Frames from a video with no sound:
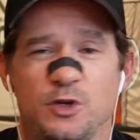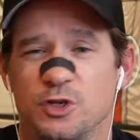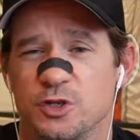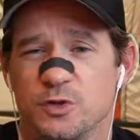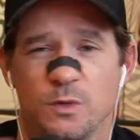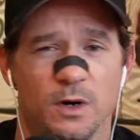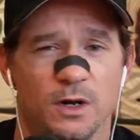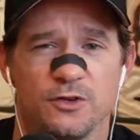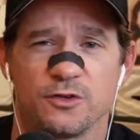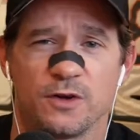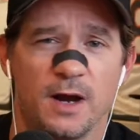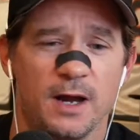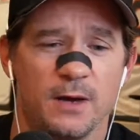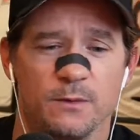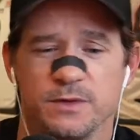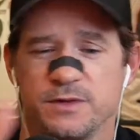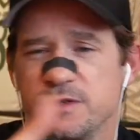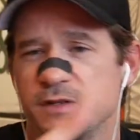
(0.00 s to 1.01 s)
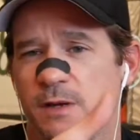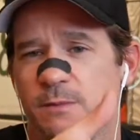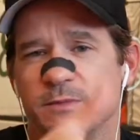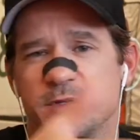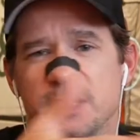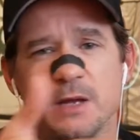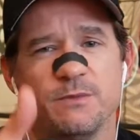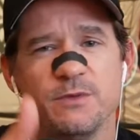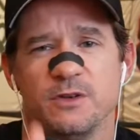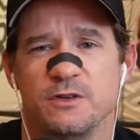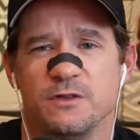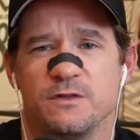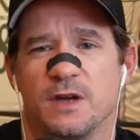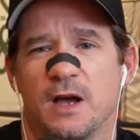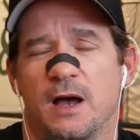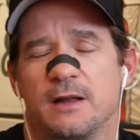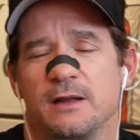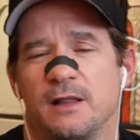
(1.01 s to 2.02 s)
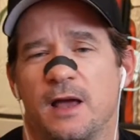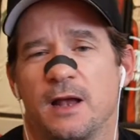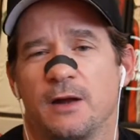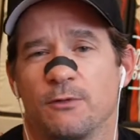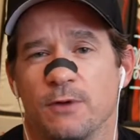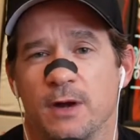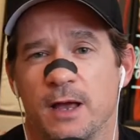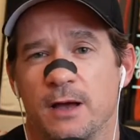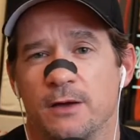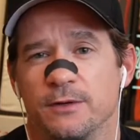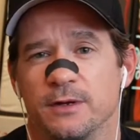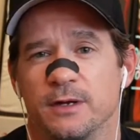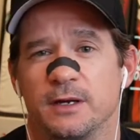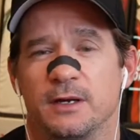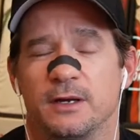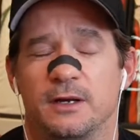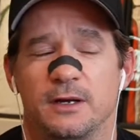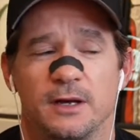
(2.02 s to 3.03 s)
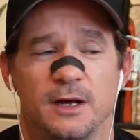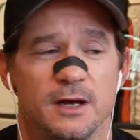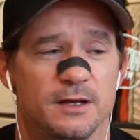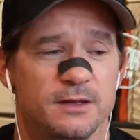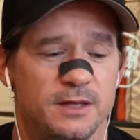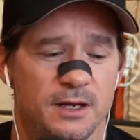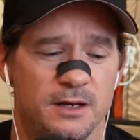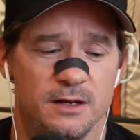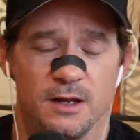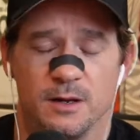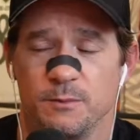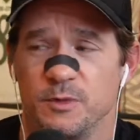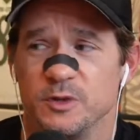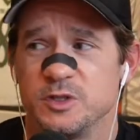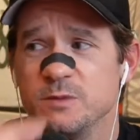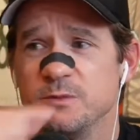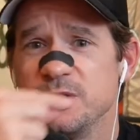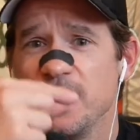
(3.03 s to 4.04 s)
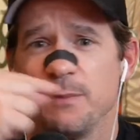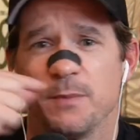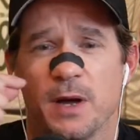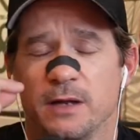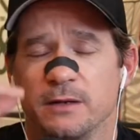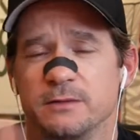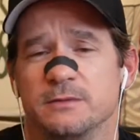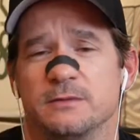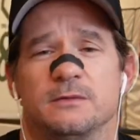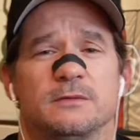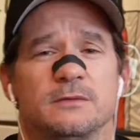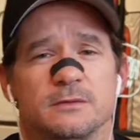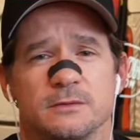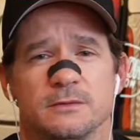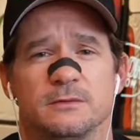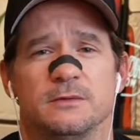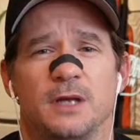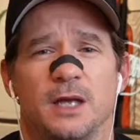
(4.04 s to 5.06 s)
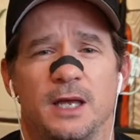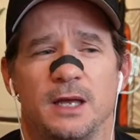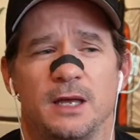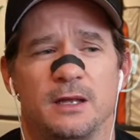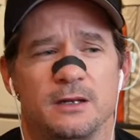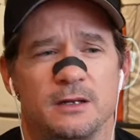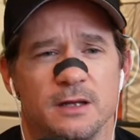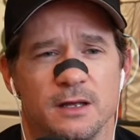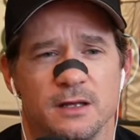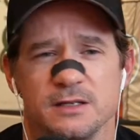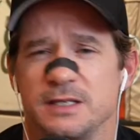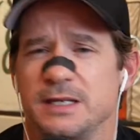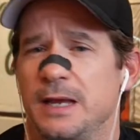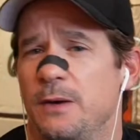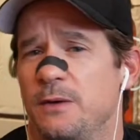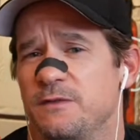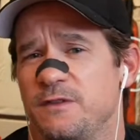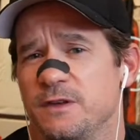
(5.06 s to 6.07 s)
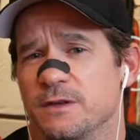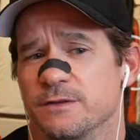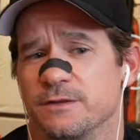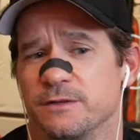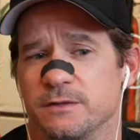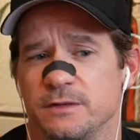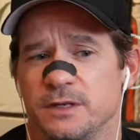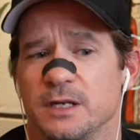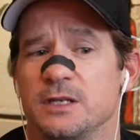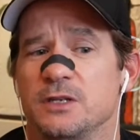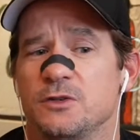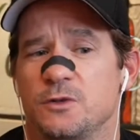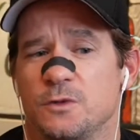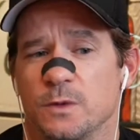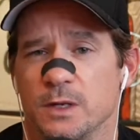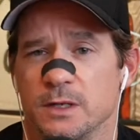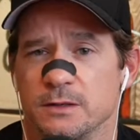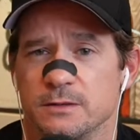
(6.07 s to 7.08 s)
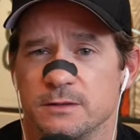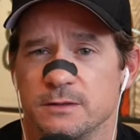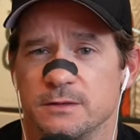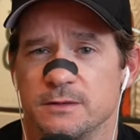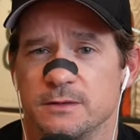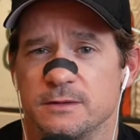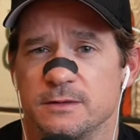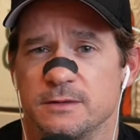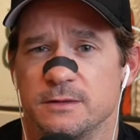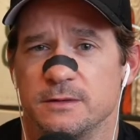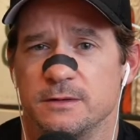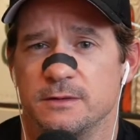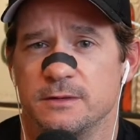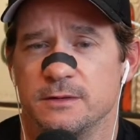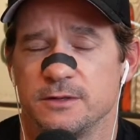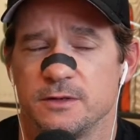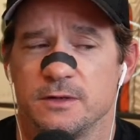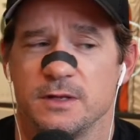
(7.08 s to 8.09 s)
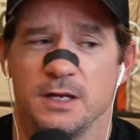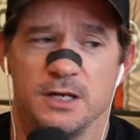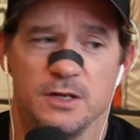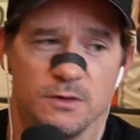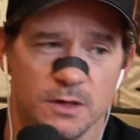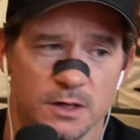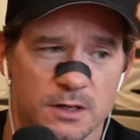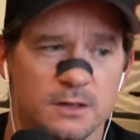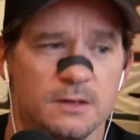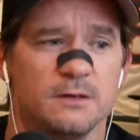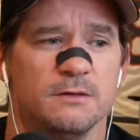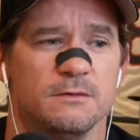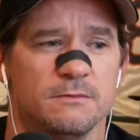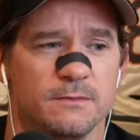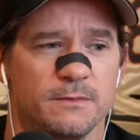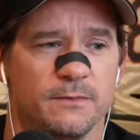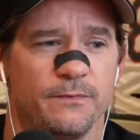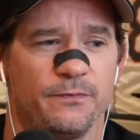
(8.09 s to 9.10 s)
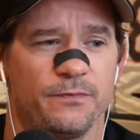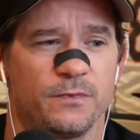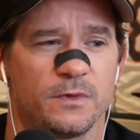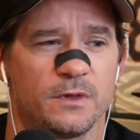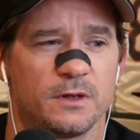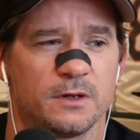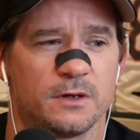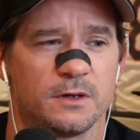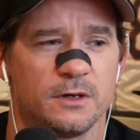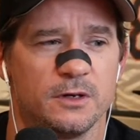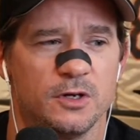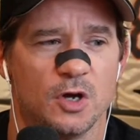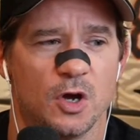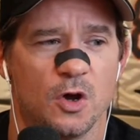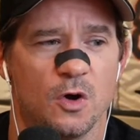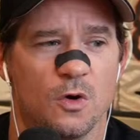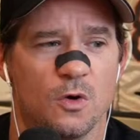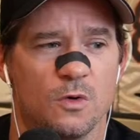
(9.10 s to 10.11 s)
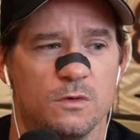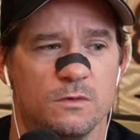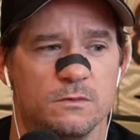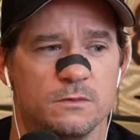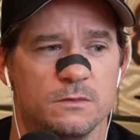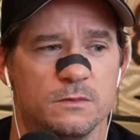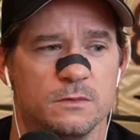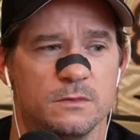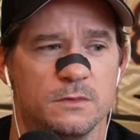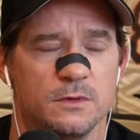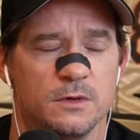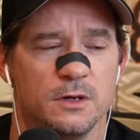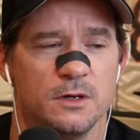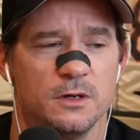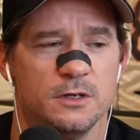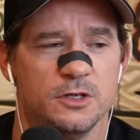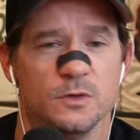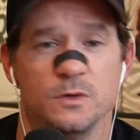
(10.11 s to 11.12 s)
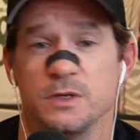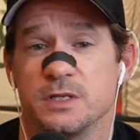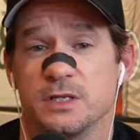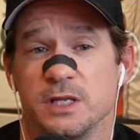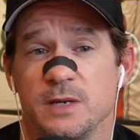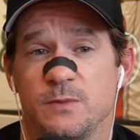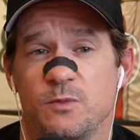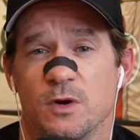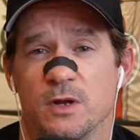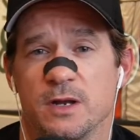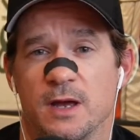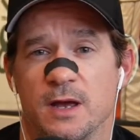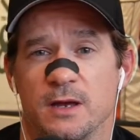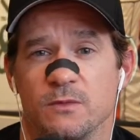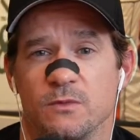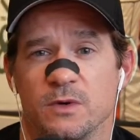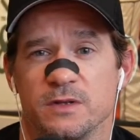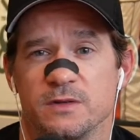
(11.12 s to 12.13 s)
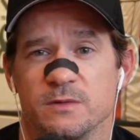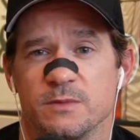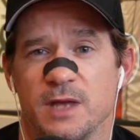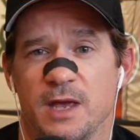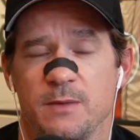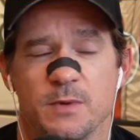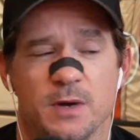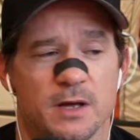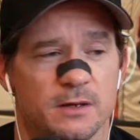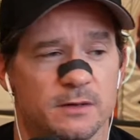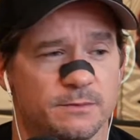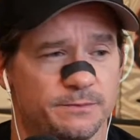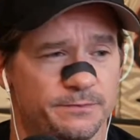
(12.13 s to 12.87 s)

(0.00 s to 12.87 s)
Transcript: just want to try it with some tape that you've got lying around, then put some tape on and see how it feels. Get used to it. So then you can go do a sleep one night with some tape on.